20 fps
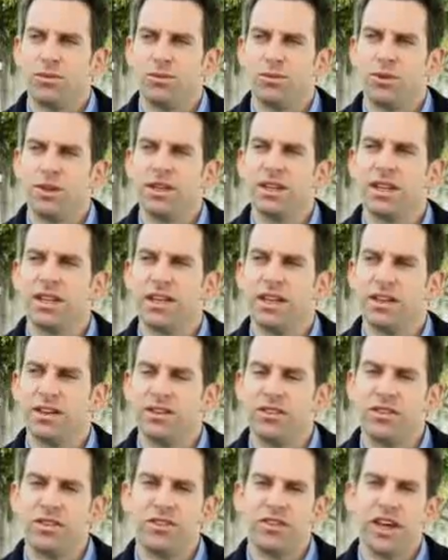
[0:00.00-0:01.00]
really
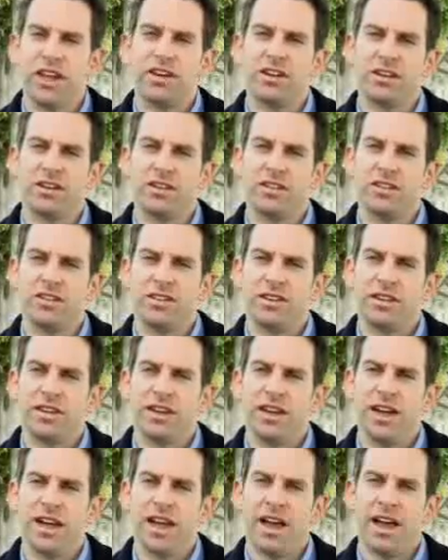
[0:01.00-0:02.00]
is ascendant,
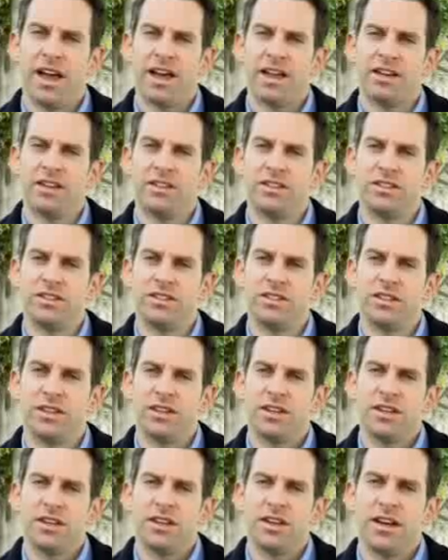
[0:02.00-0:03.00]
and
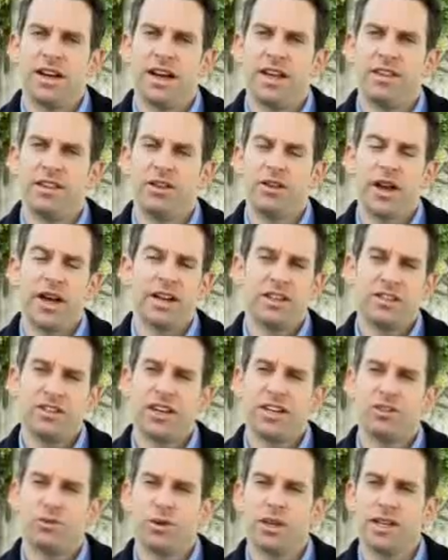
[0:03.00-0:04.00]
the United
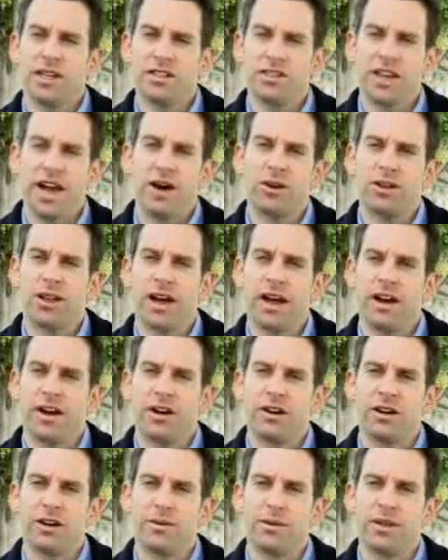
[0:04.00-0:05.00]
States really is an
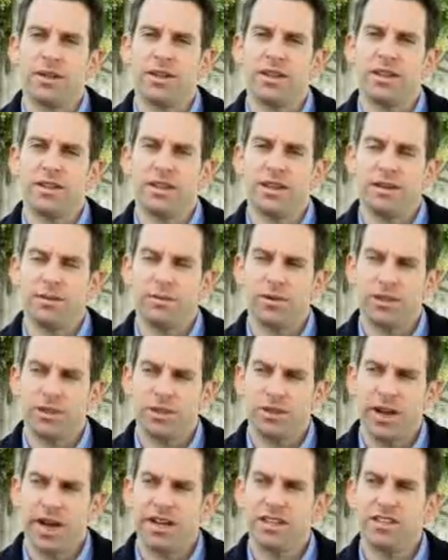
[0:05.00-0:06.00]
outlier. I mean, the
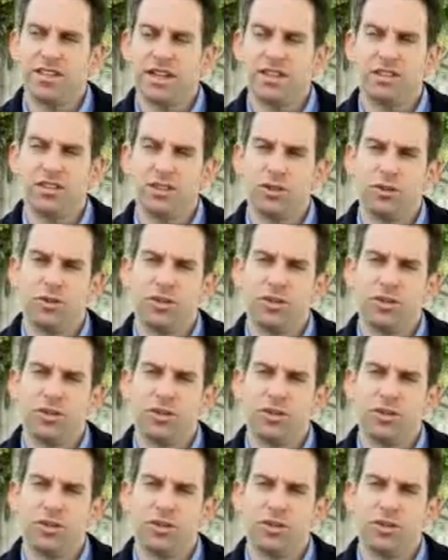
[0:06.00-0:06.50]
United States is